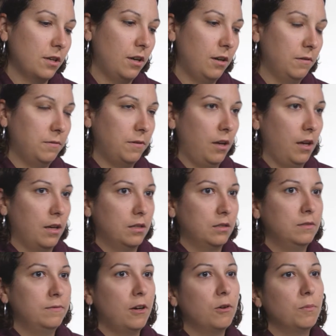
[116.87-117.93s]
of
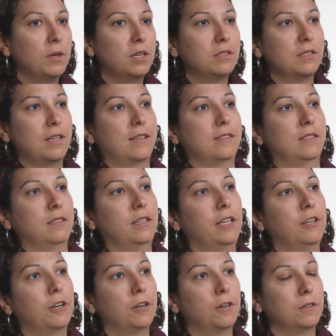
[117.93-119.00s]
development as a
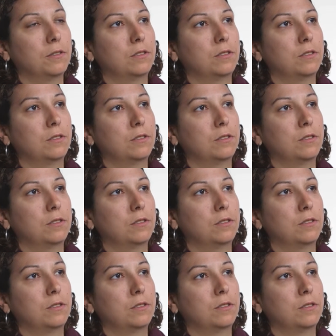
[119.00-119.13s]
leader